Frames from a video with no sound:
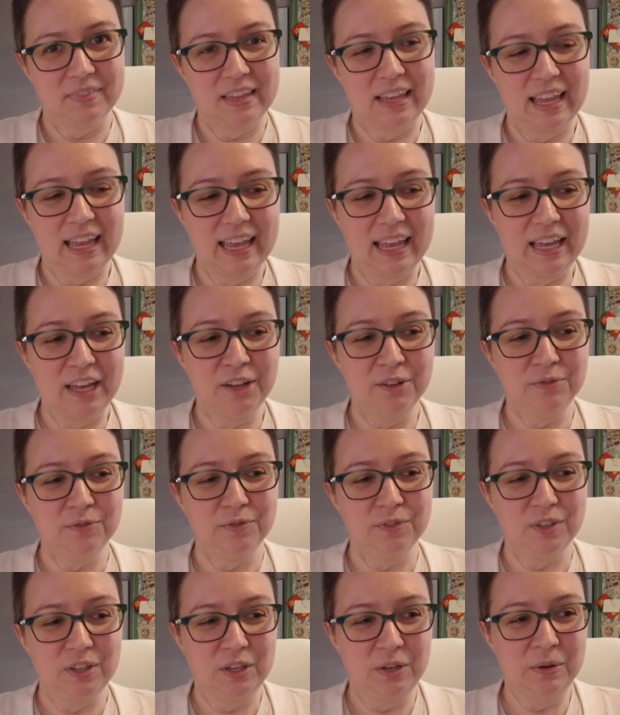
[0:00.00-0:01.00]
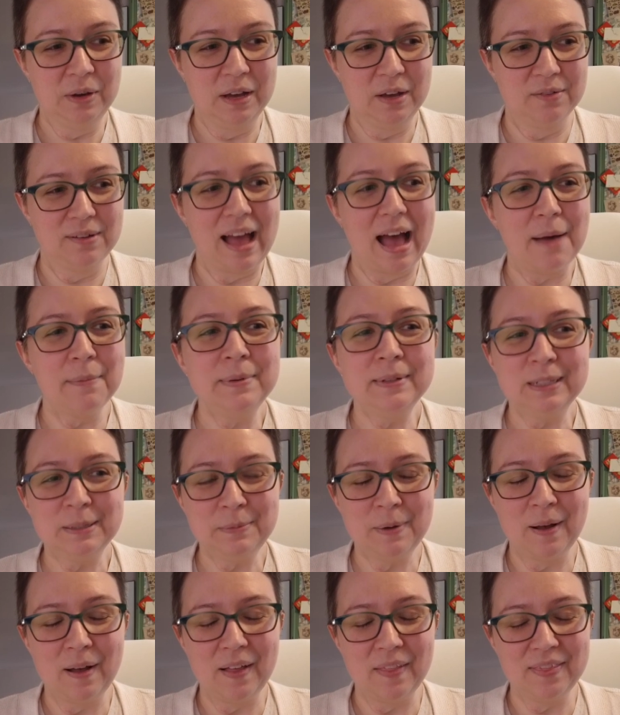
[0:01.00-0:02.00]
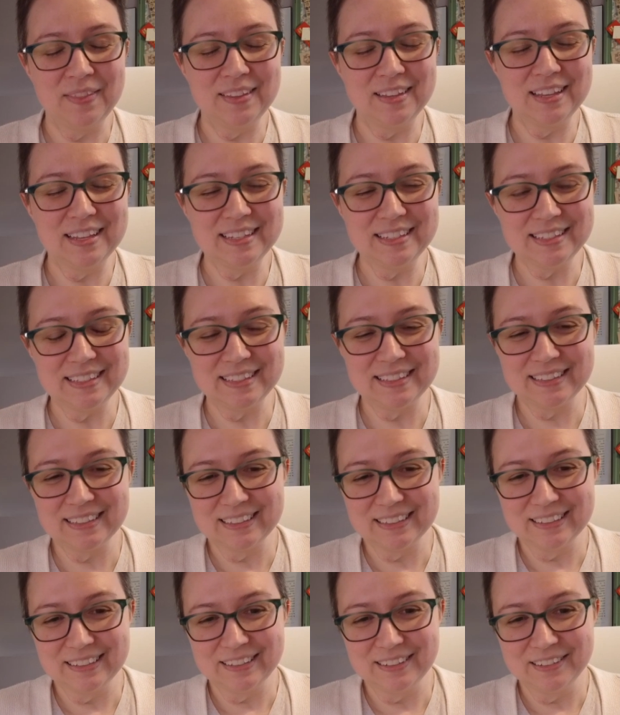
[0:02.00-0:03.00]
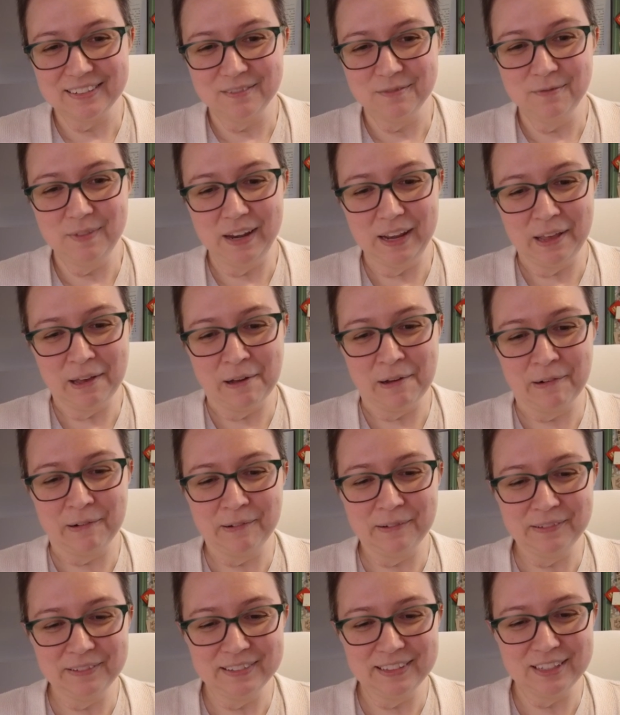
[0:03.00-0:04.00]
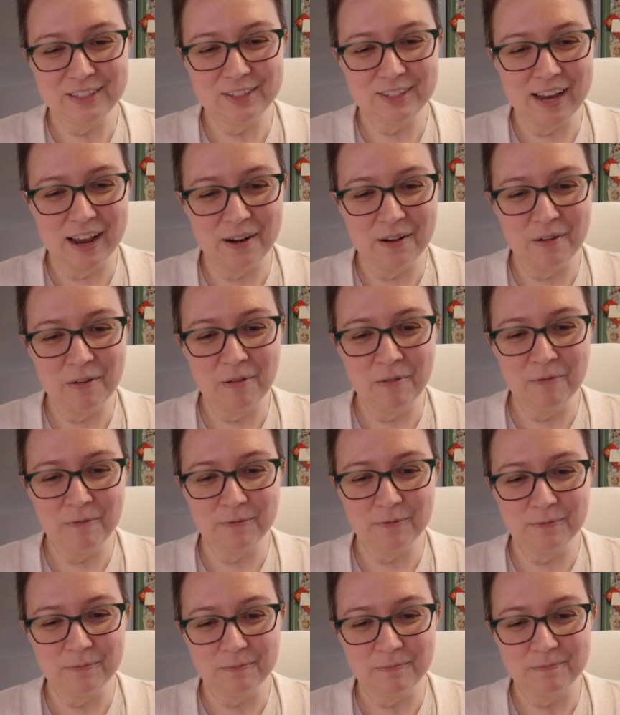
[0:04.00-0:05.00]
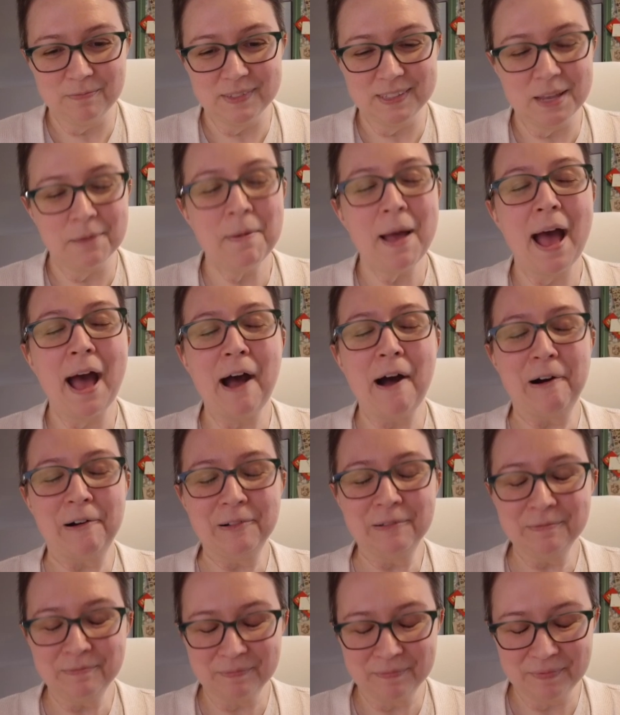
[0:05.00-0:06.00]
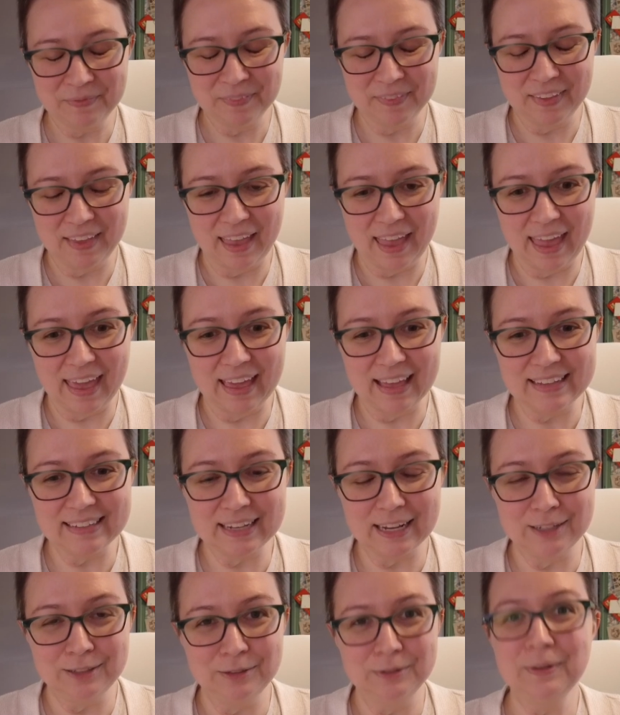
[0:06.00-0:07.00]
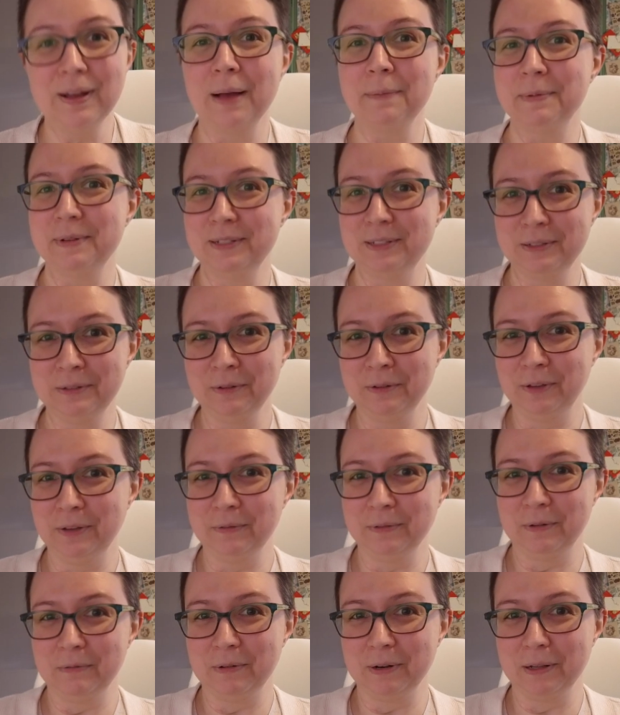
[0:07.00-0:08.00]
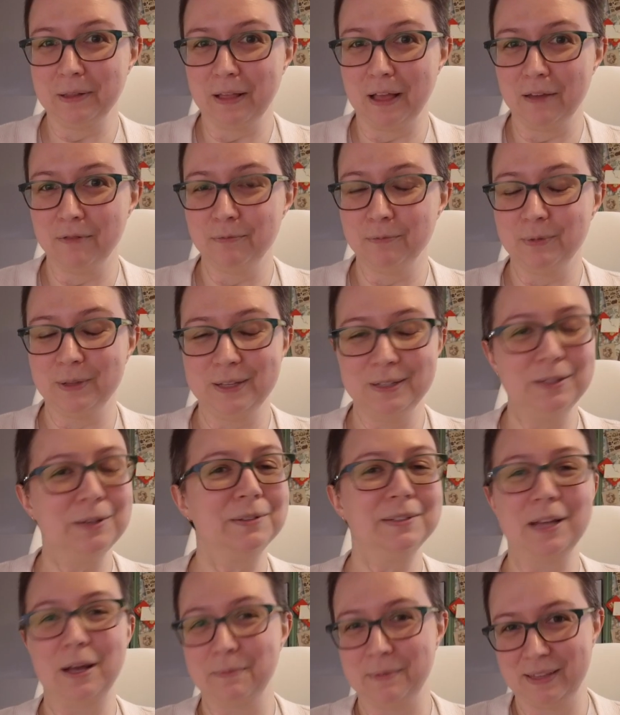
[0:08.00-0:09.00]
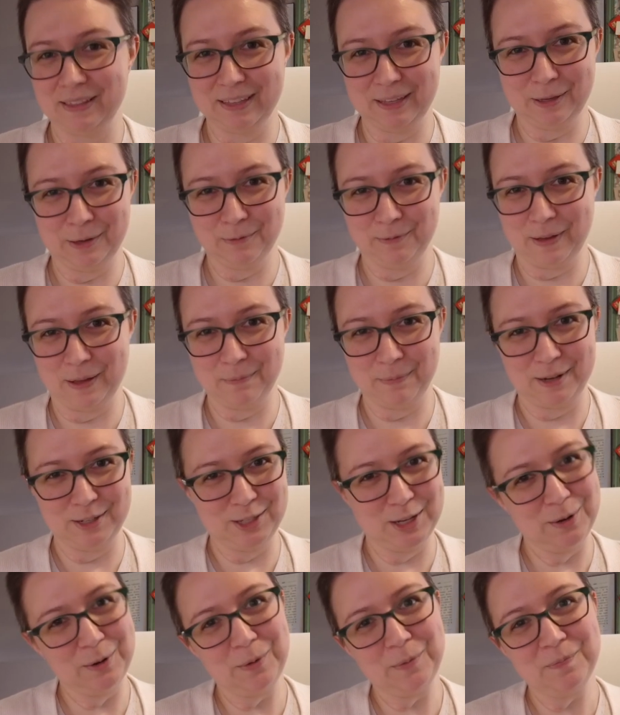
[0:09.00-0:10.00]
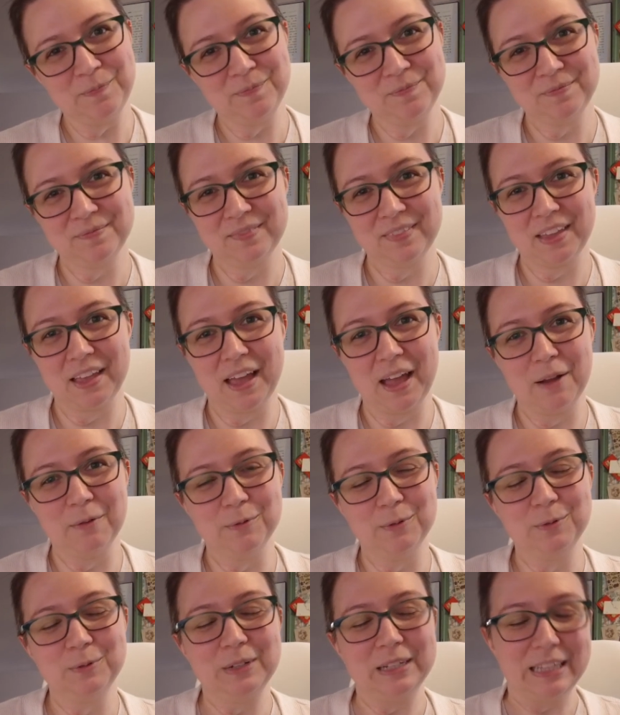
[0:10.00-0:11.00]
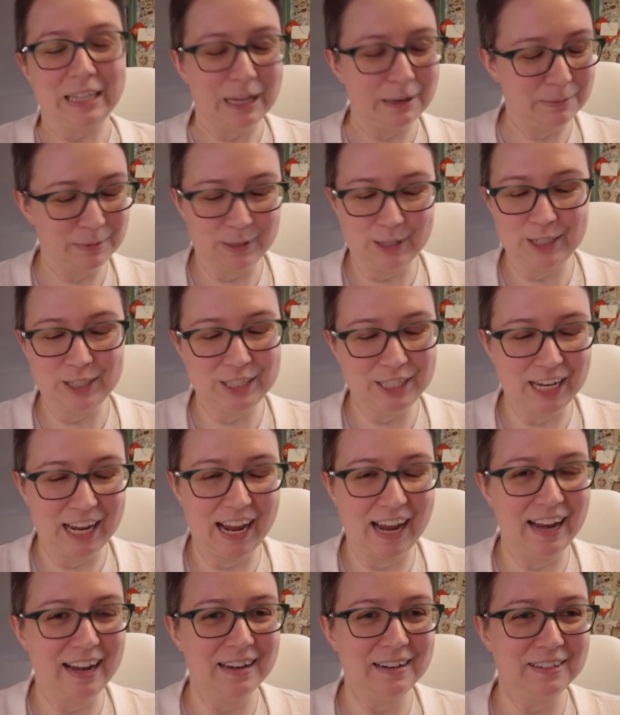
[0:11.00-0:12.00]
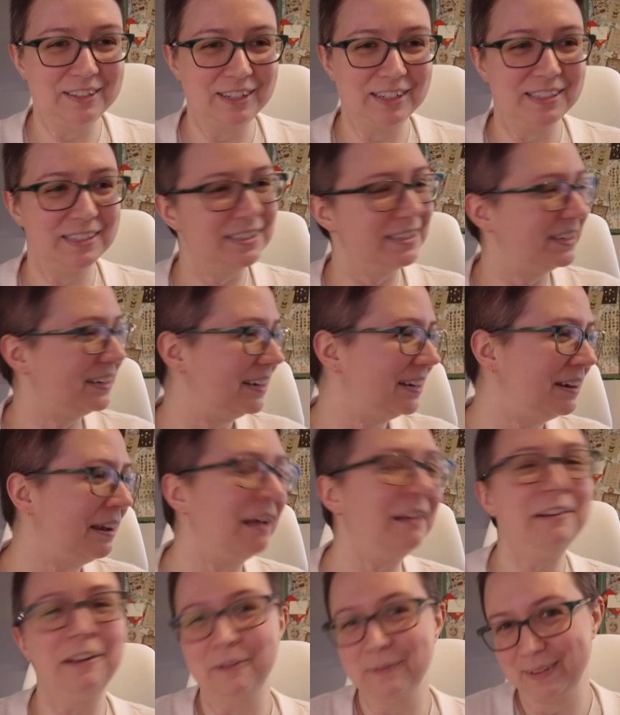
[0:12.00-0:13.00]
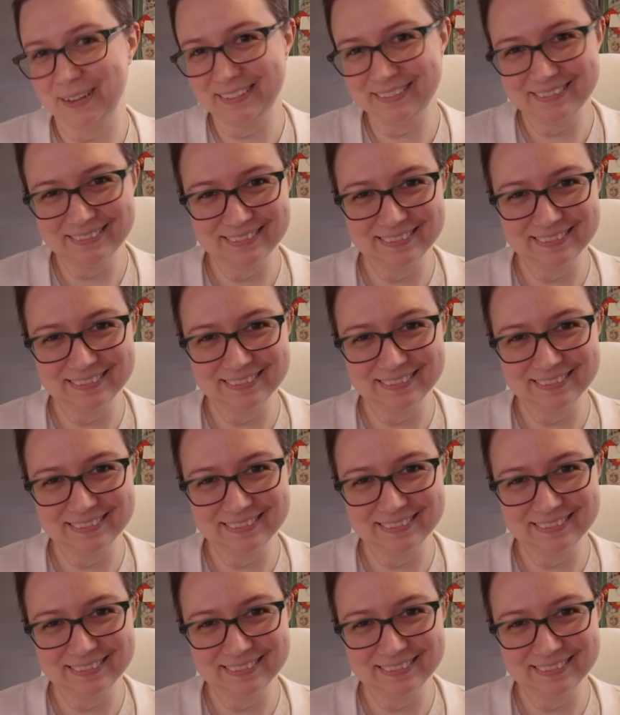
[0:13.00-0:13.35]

if you have happened upon this video, this channel somehow, and I do happen to know you in real life, please don't tell me that you found my channel. I would really appreciate just not knowing,